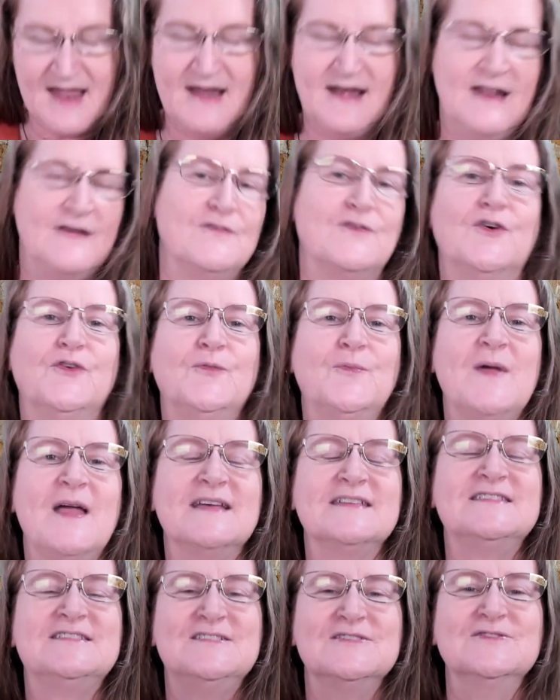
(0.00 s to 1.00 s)
Now, of course, we
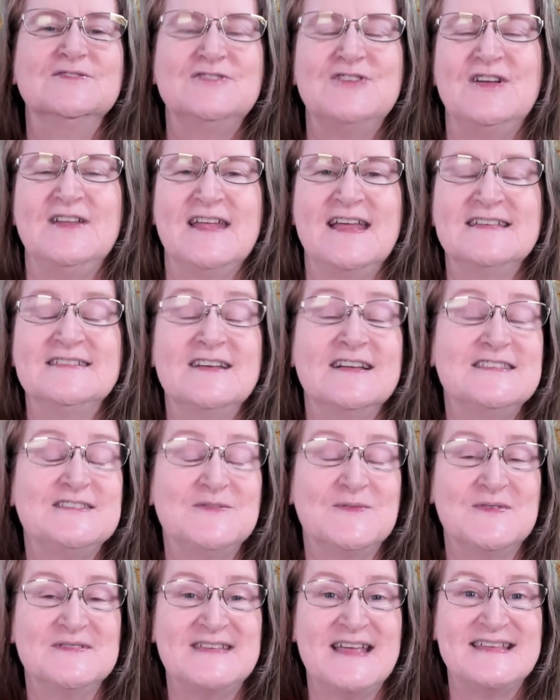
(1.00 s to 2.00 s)
are still turning our sights
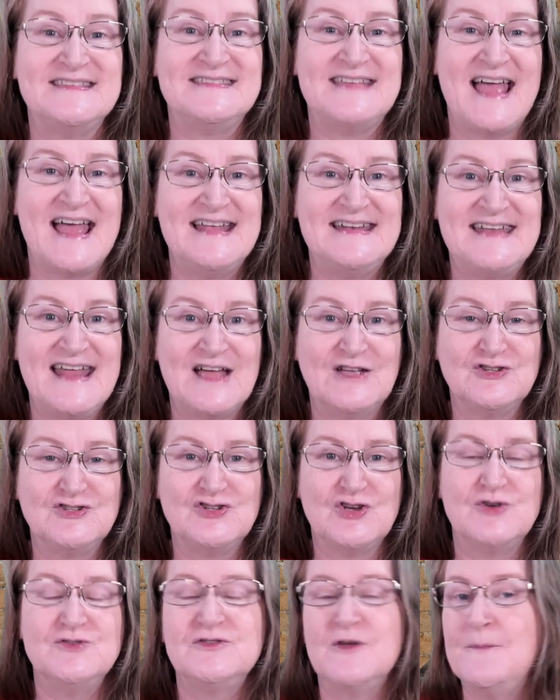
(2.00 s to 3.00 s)
towards our SANDOWN
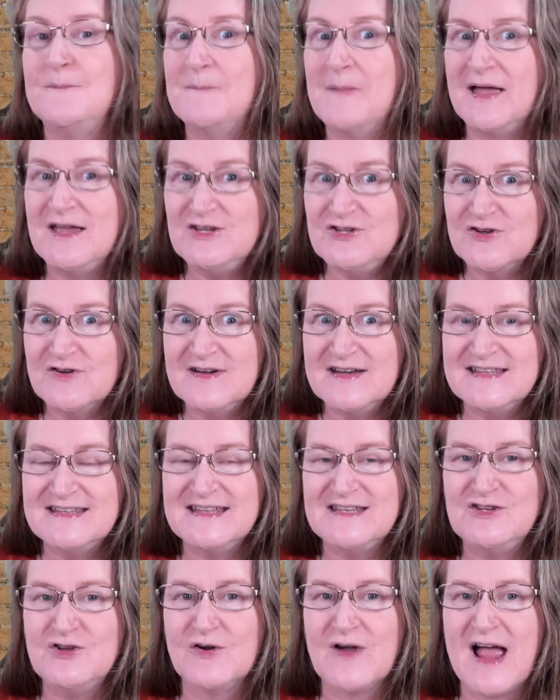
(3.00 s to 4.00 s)
show, so make sure it is
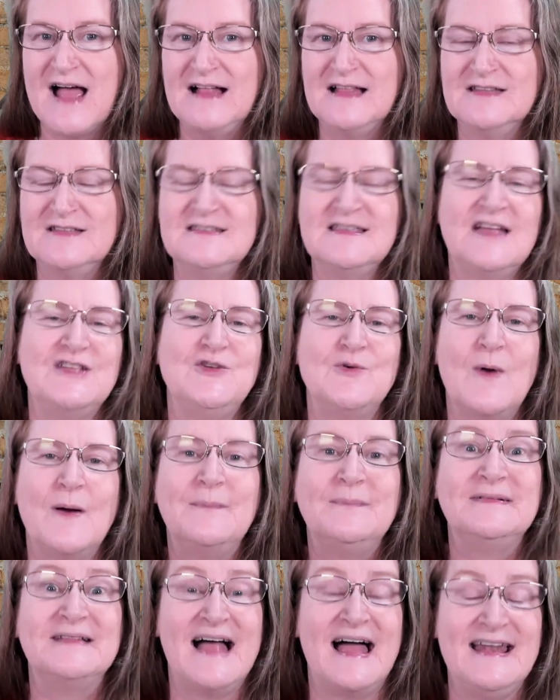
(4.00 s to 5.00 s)
in your calendars and you are
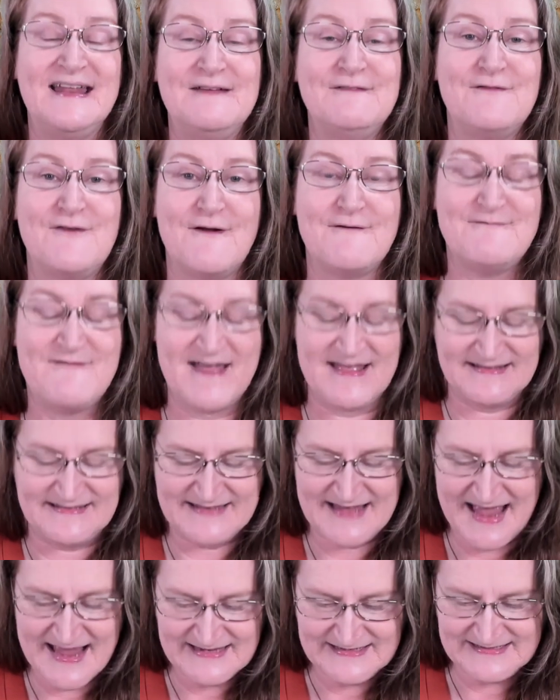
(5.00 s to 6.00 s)
planning for a
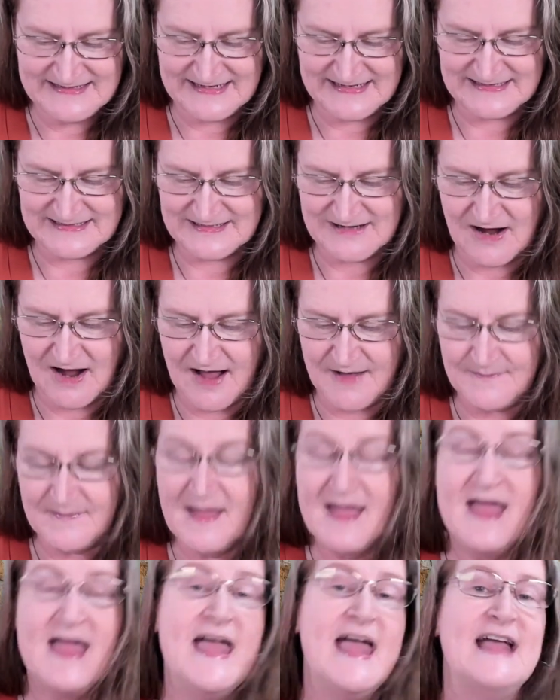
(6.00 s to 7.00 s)
fantastic time.
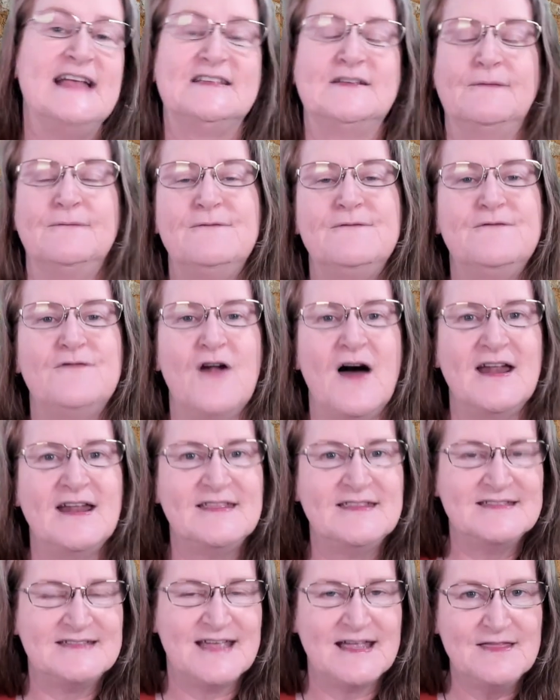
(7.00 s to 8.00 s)
It's on Friday
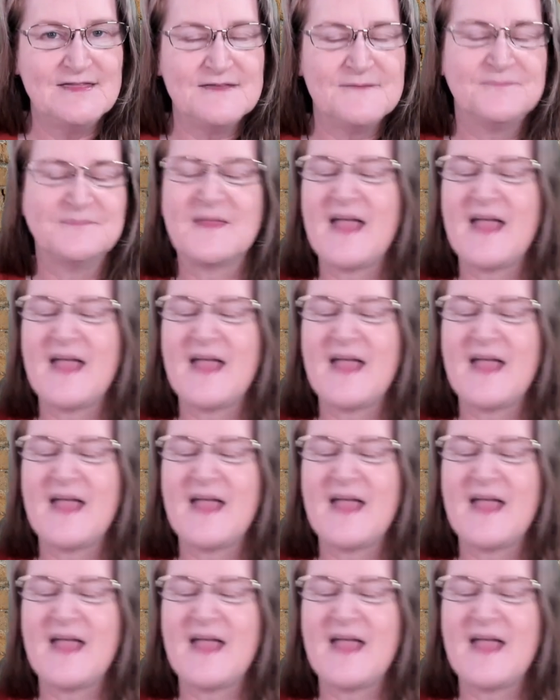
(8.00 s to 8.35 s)
the 10th